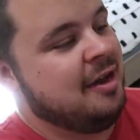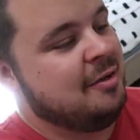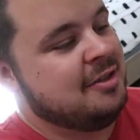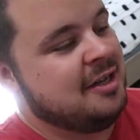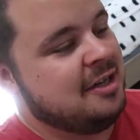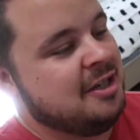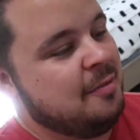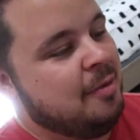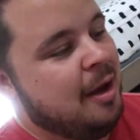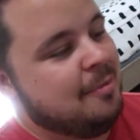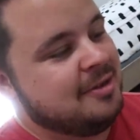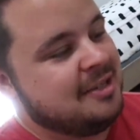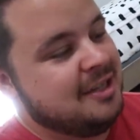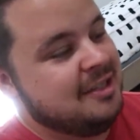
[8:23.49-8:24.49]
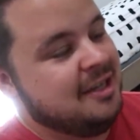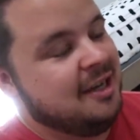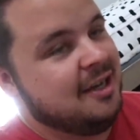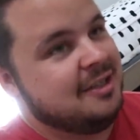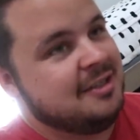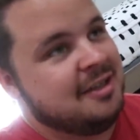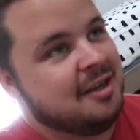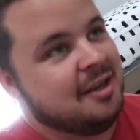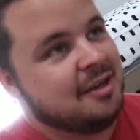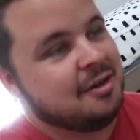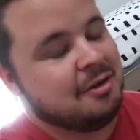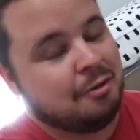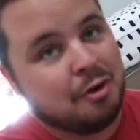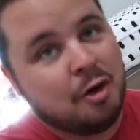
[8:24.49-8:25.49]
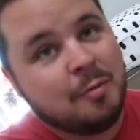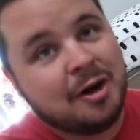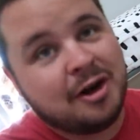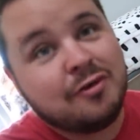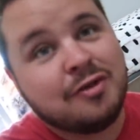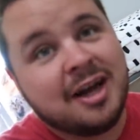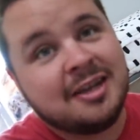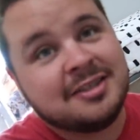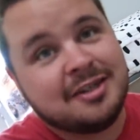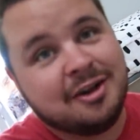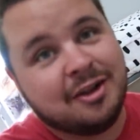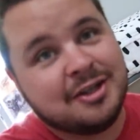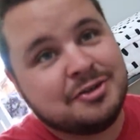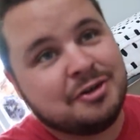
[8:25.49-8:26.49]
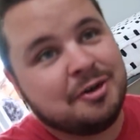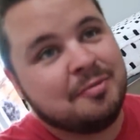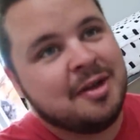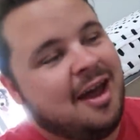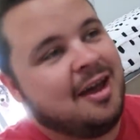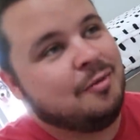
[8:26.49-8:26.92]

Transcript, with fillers: That was actually Papa's idea to grow butterflies in Ollie's room.